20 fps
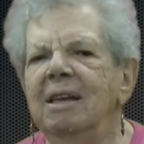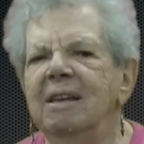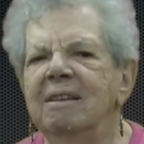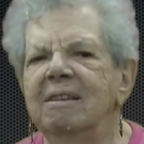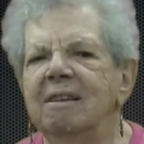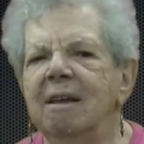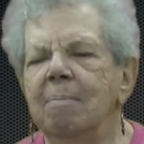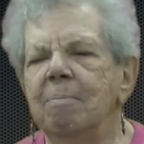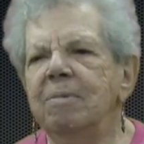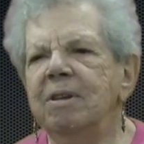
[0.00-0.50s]

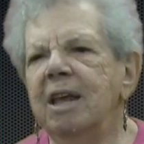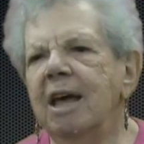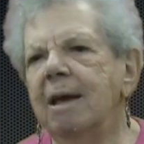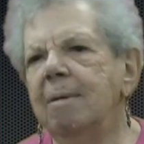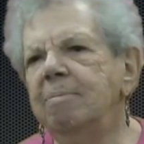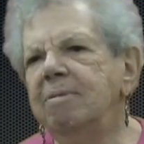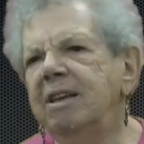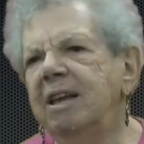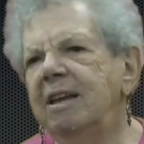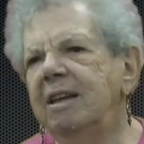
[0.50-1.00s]

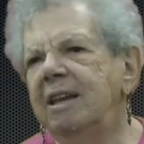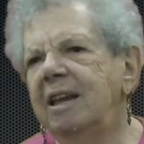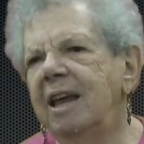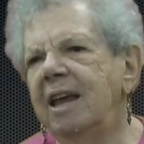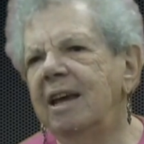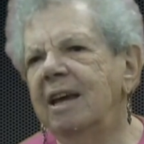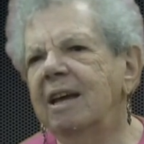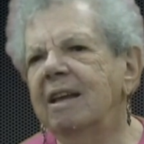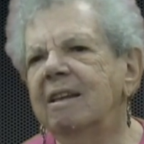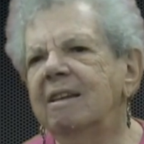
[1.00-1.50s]
Sometimes they'd
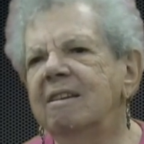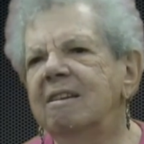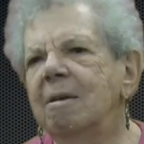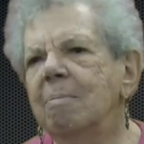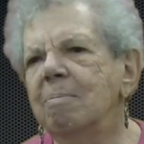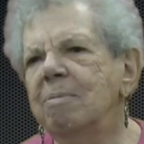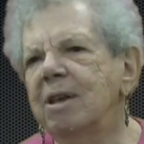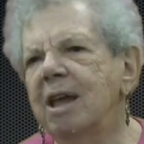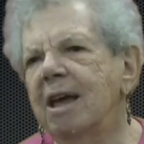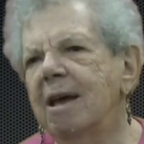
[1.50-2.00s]
take it,
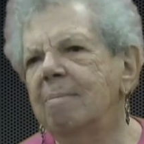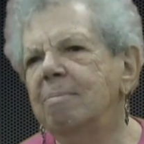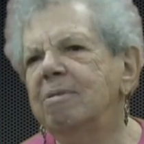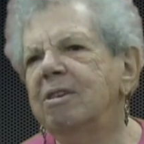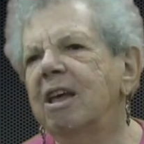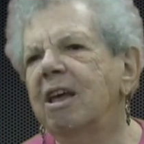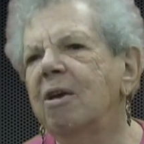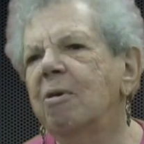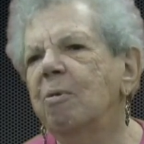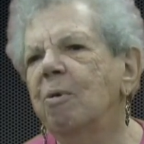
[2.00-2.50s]
sometimes
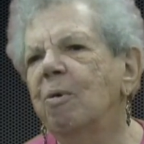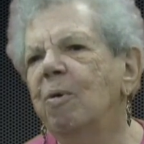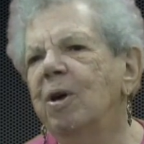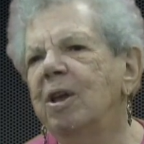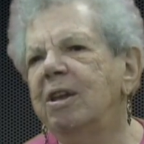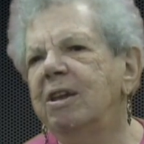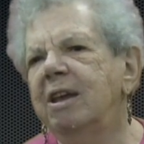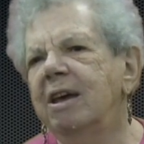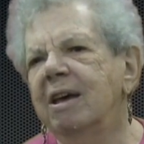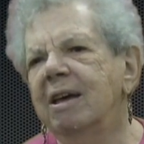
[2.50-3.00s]
they
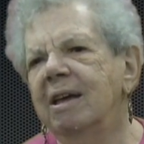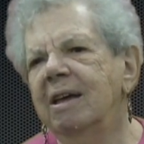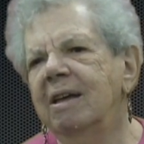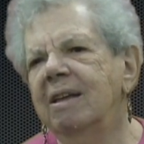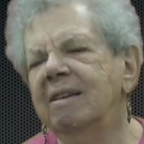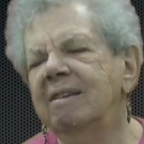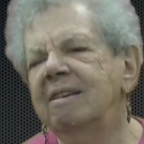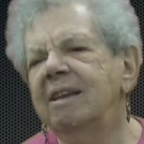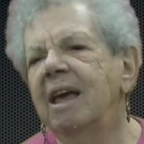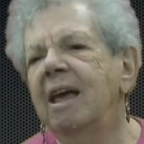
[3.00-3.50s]
would
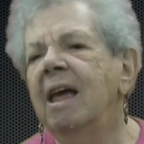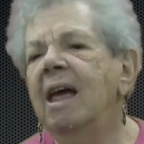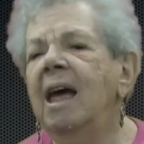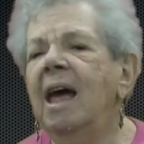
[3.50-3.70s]
say,